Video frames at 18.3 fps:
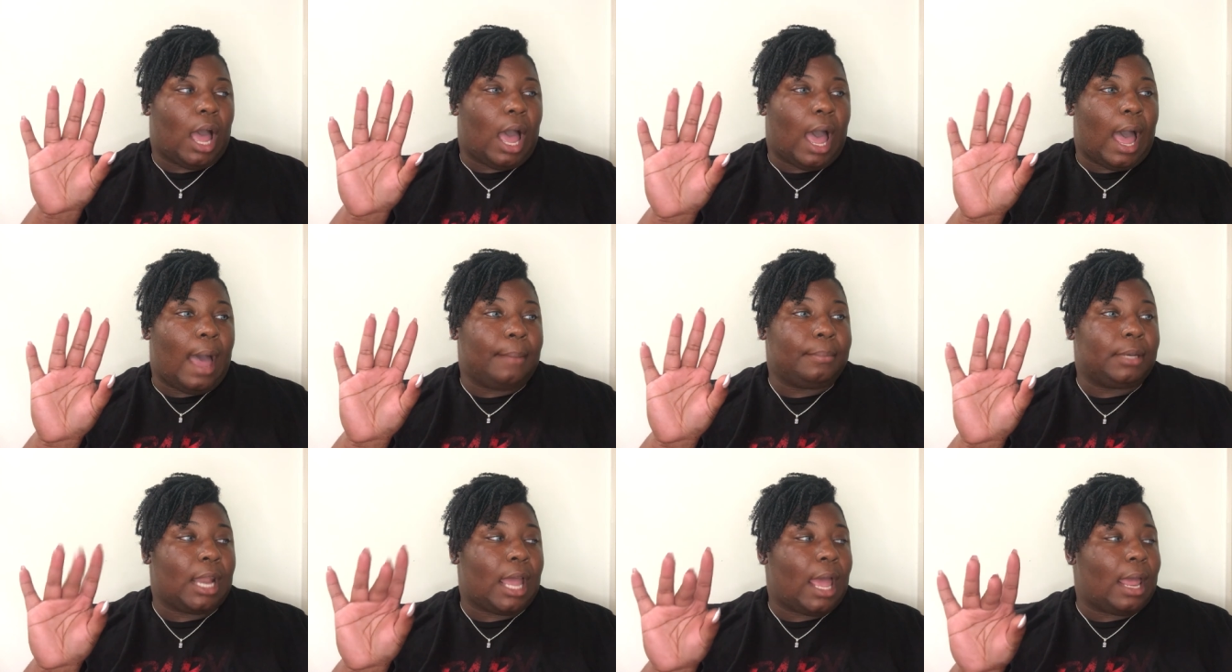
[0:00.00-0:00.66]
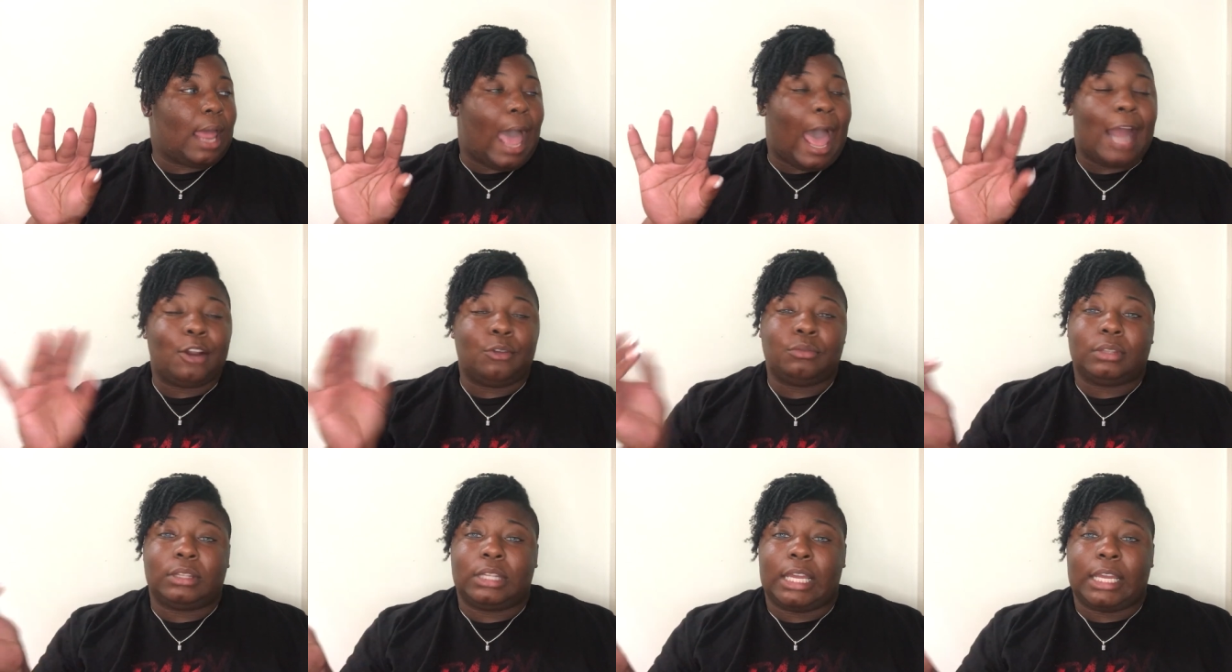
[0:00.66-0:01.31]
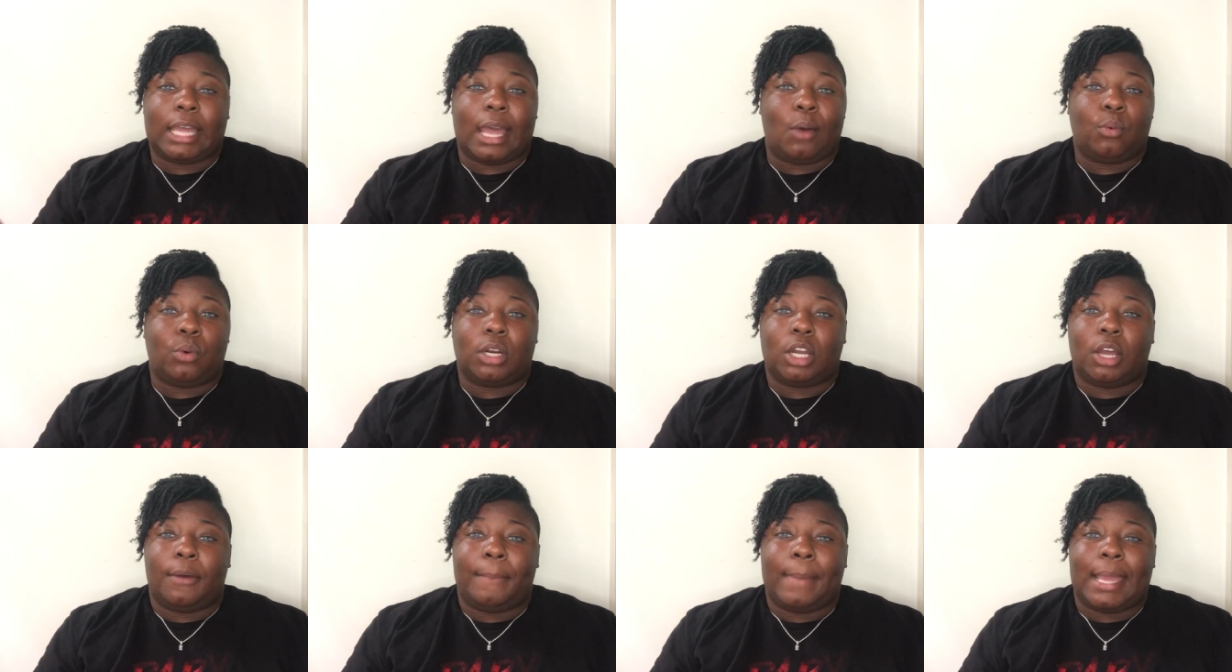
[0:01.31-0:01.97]
I'm not, I don't think I
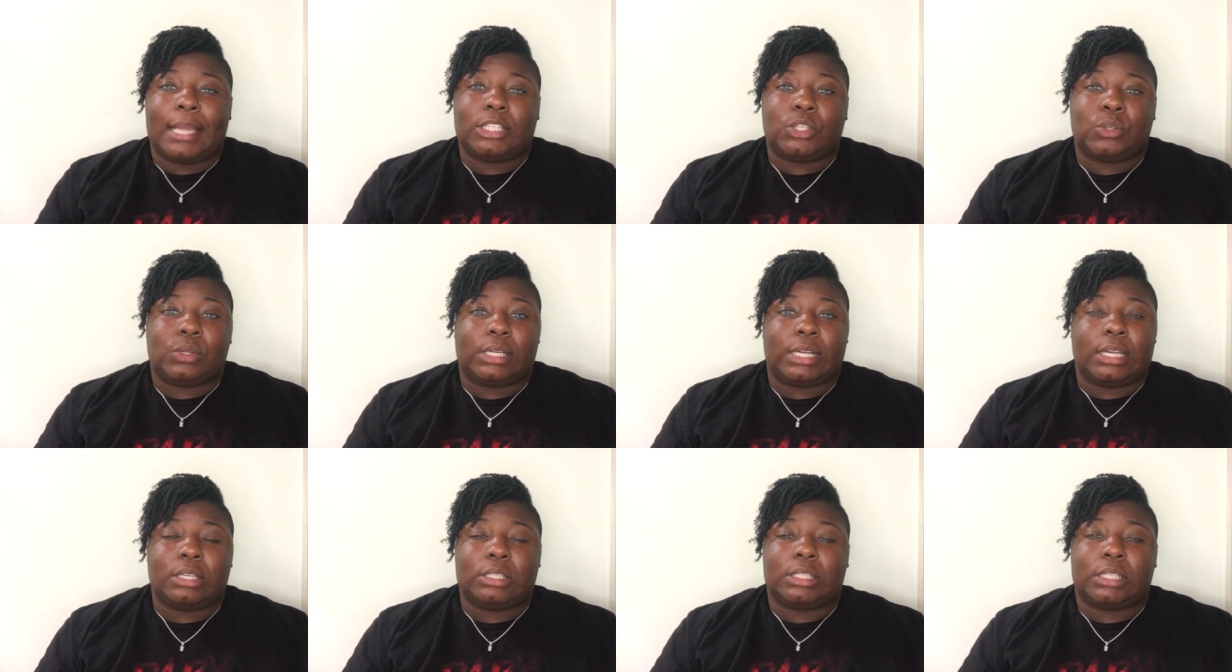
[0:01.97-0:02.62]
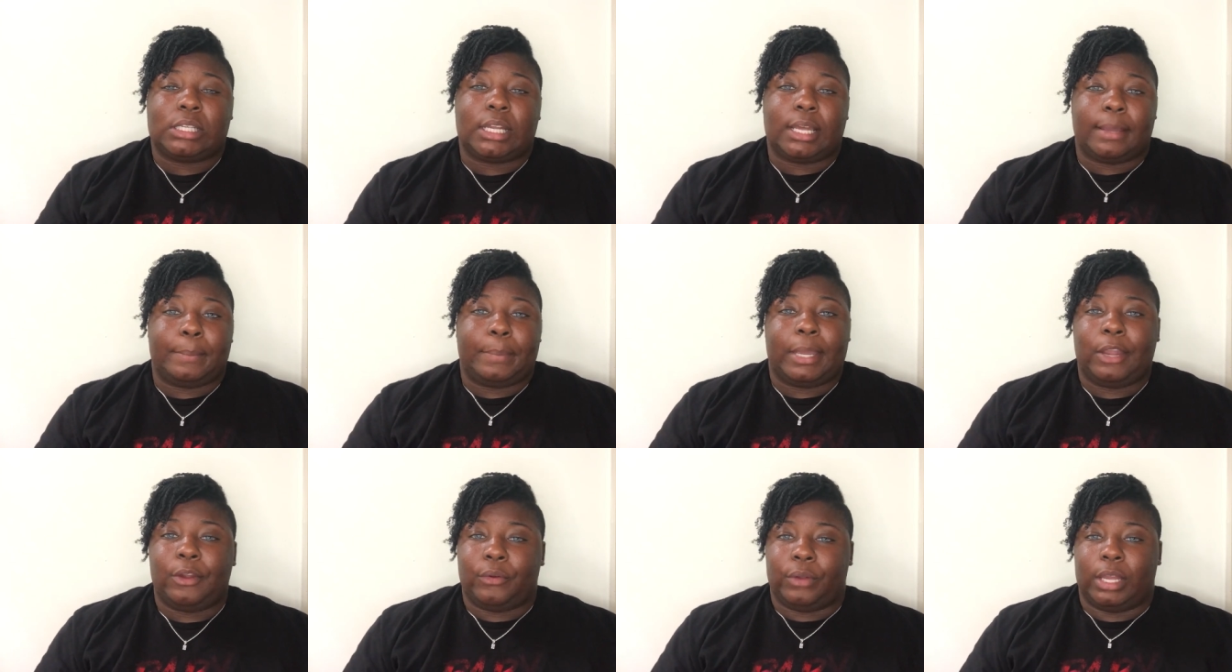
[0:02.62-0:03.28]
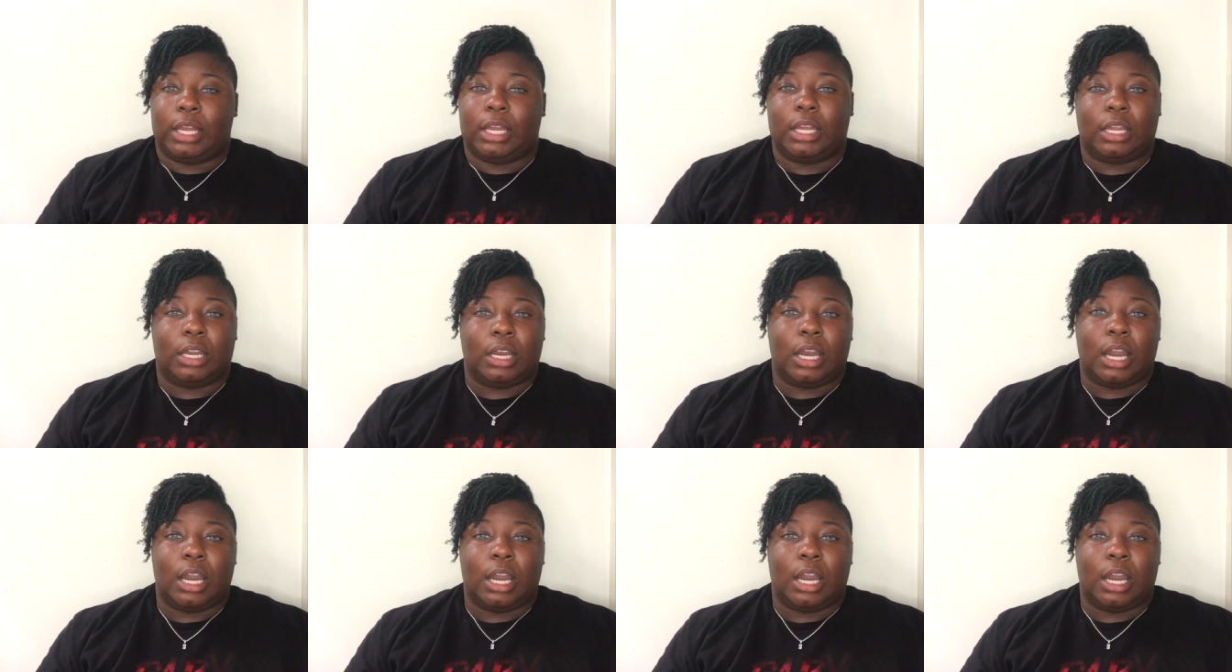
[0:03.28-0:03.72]
want to go back to a nail salon, period.